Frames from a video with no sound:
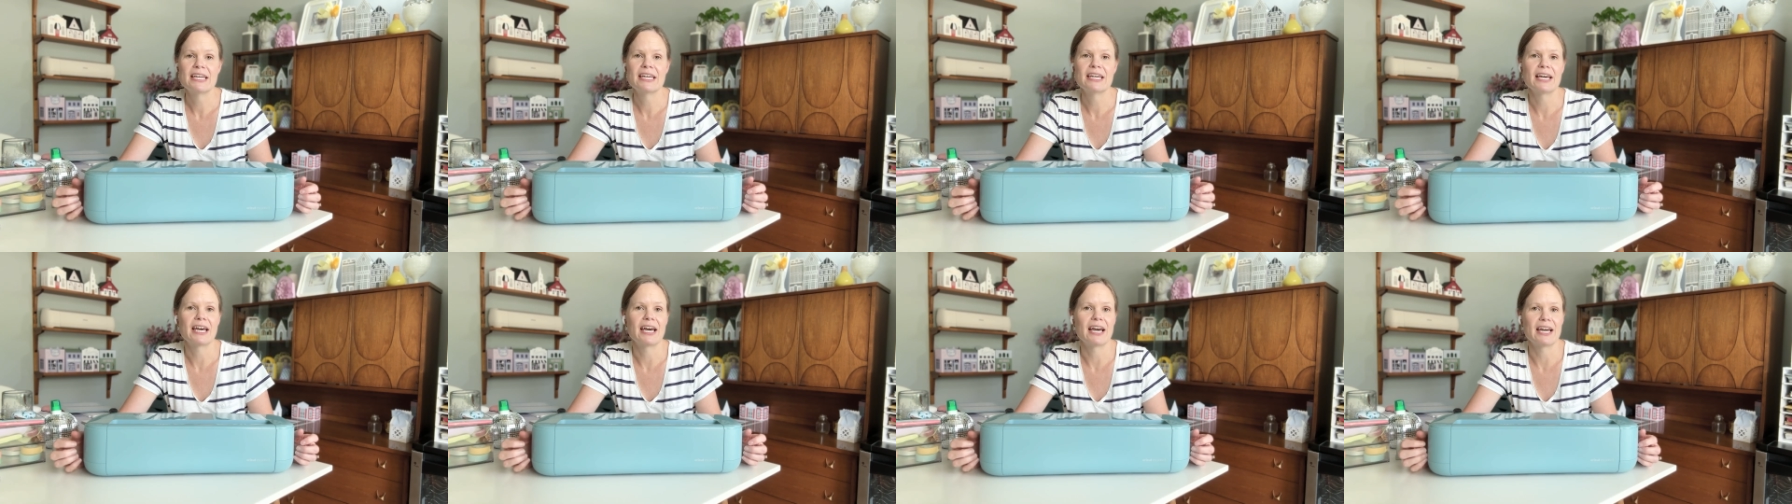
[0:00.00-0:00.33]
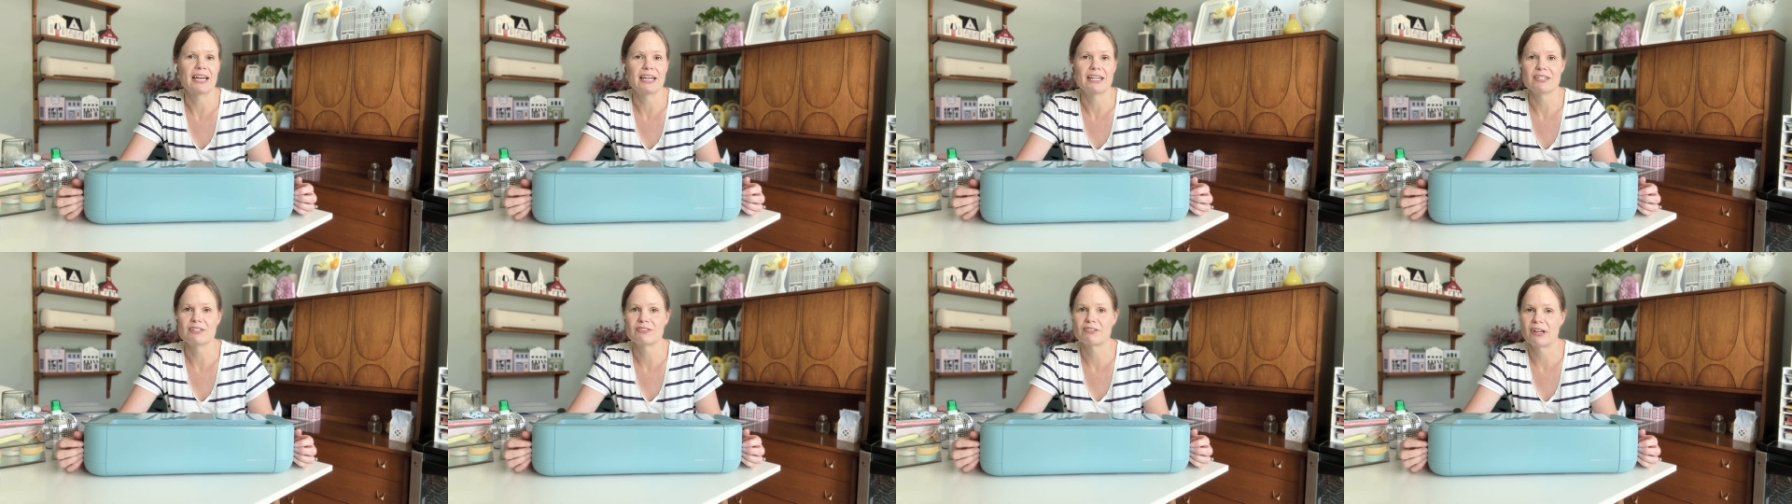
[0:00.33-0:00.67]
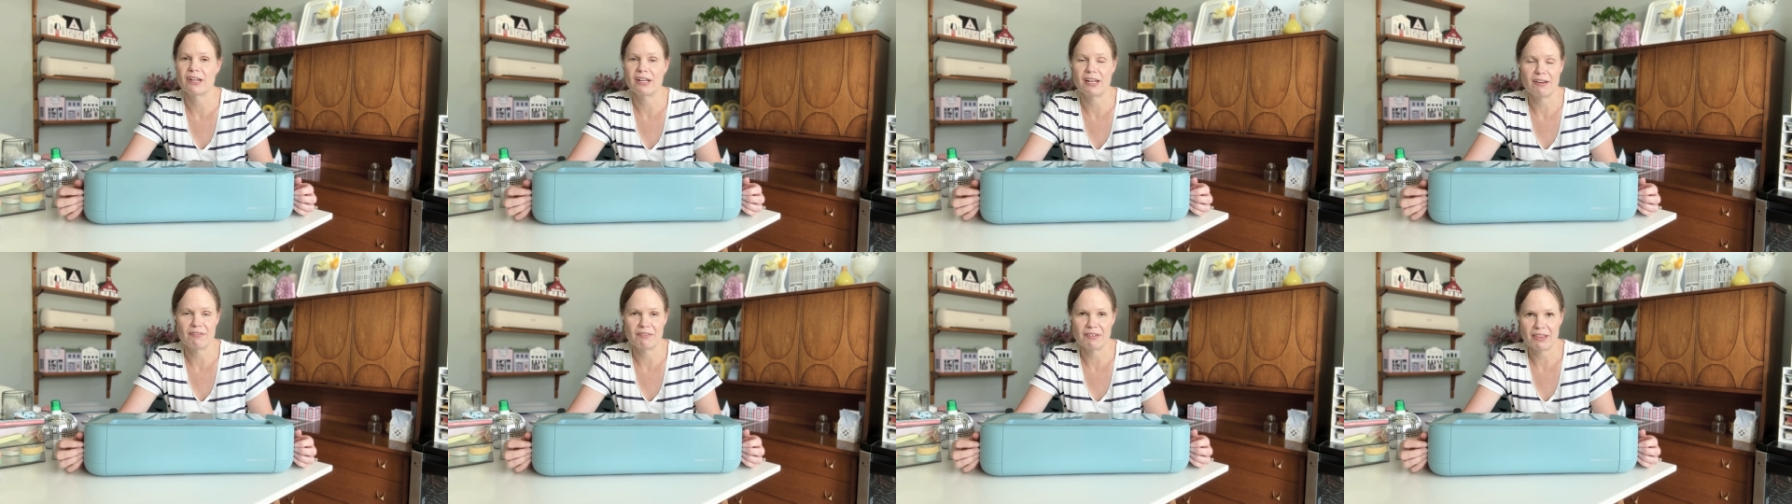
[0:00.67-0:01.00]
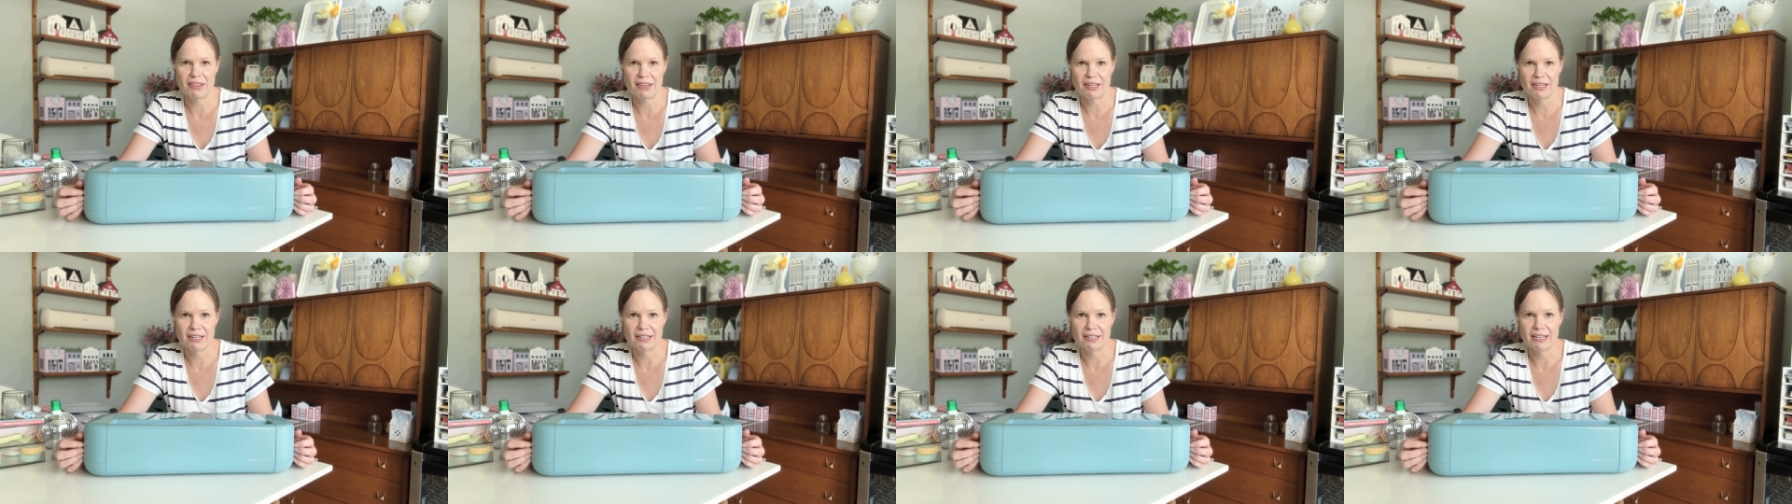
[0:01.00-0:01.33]
I tried
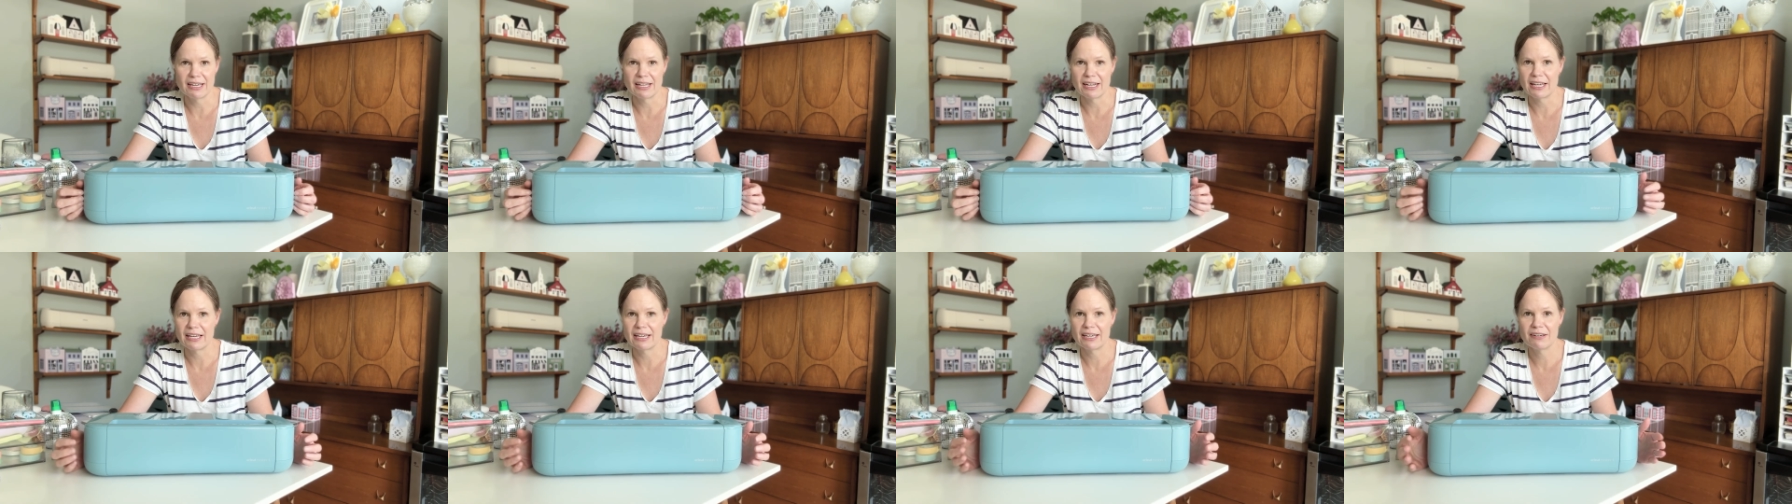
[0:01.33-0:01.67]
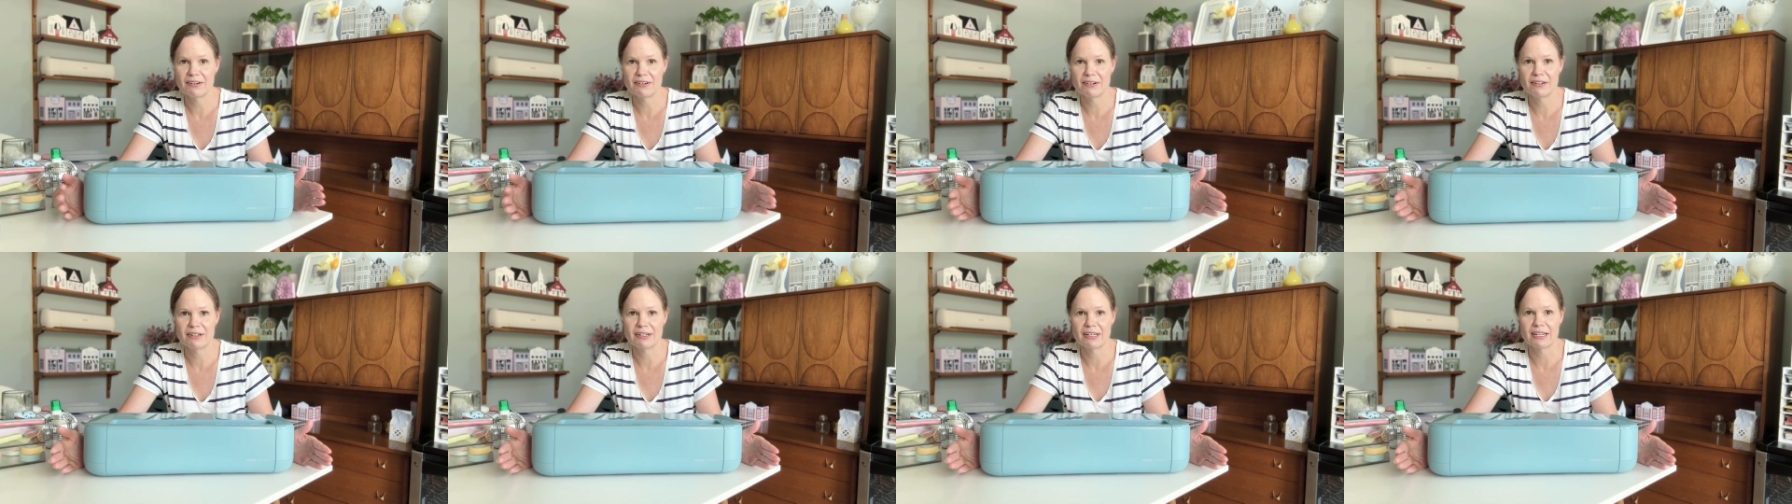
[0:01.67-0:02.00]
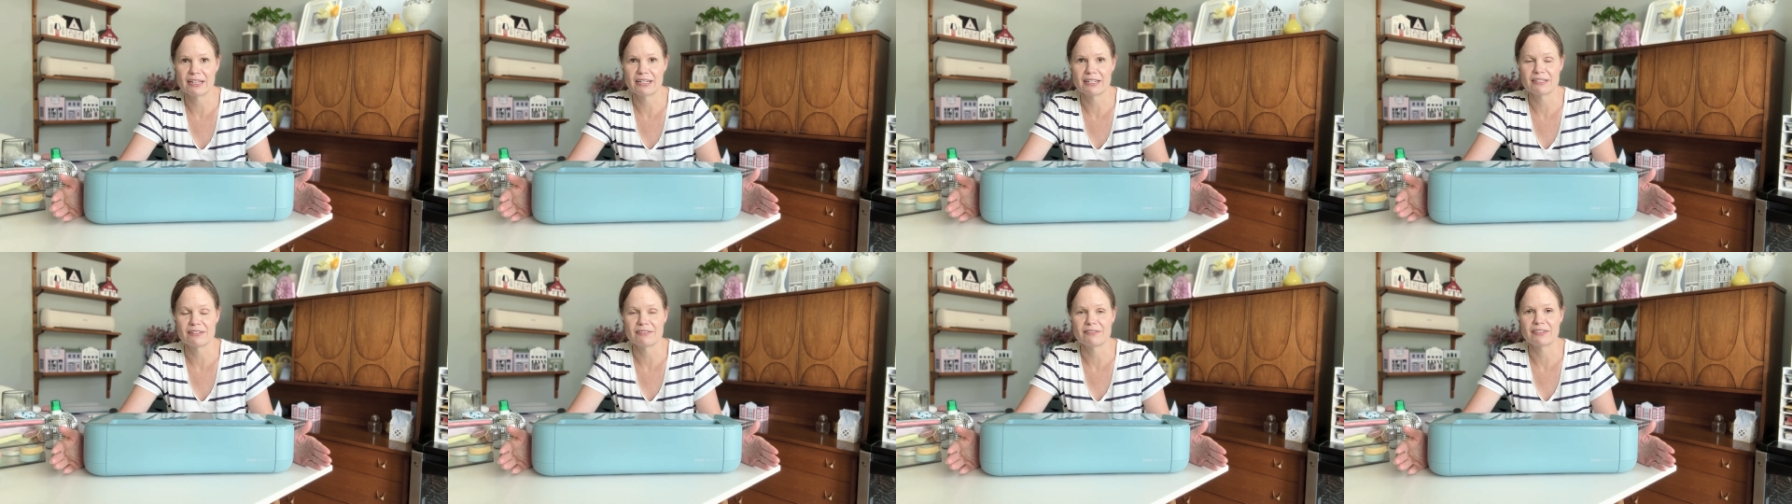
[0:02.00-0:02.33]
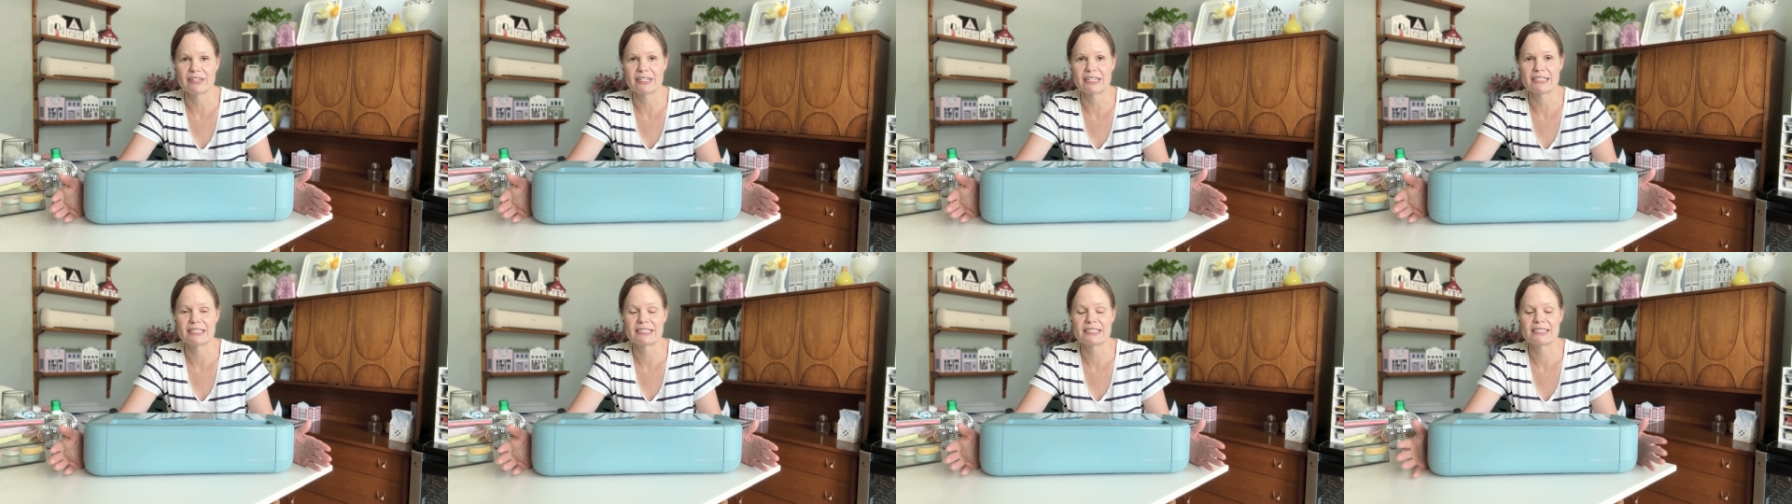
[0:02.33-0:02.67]
everything, and I couldn't get it to
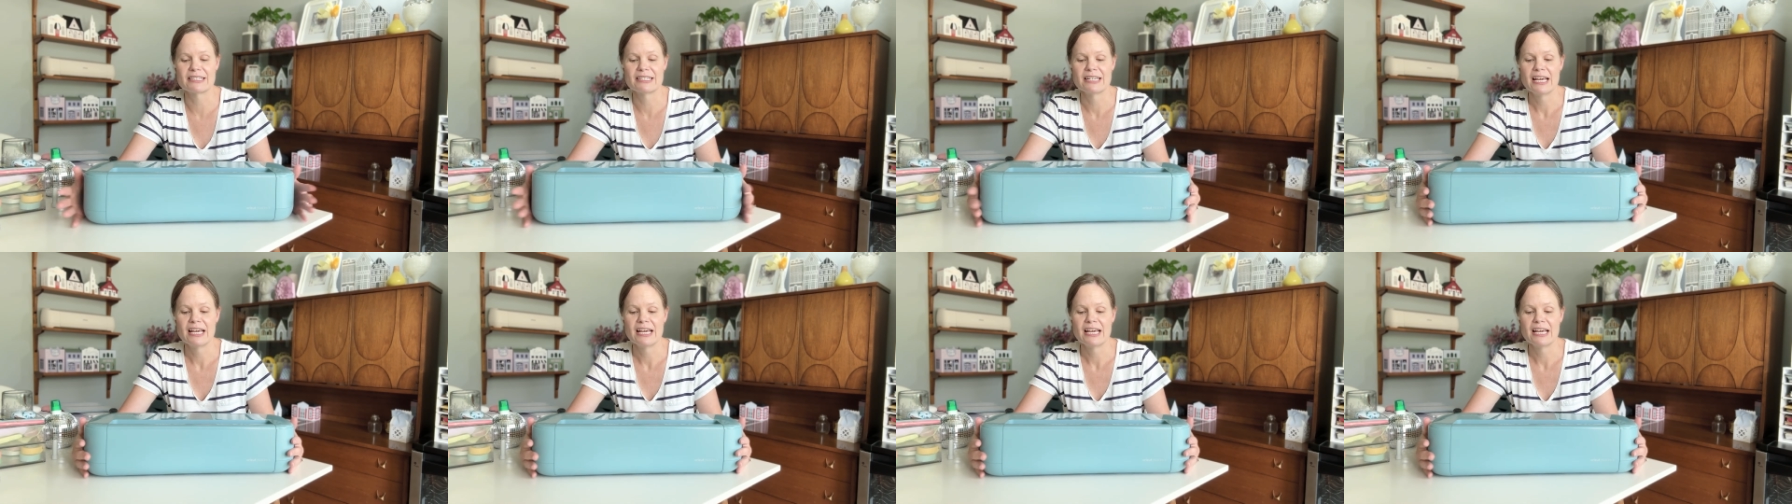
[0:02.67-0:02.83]
fix.